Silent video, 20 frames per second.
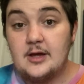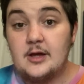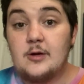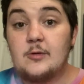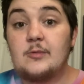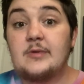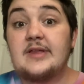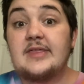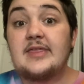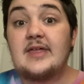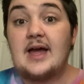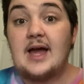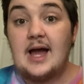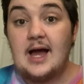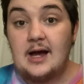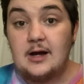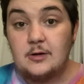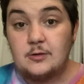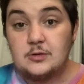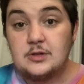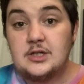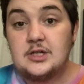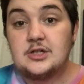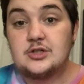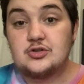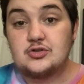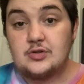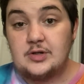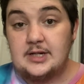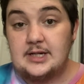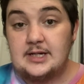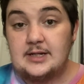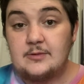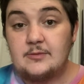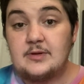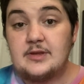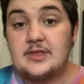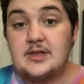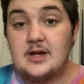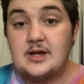without trading
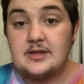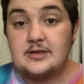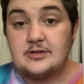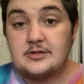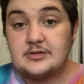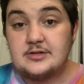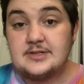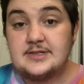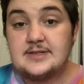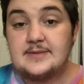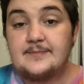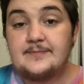with others.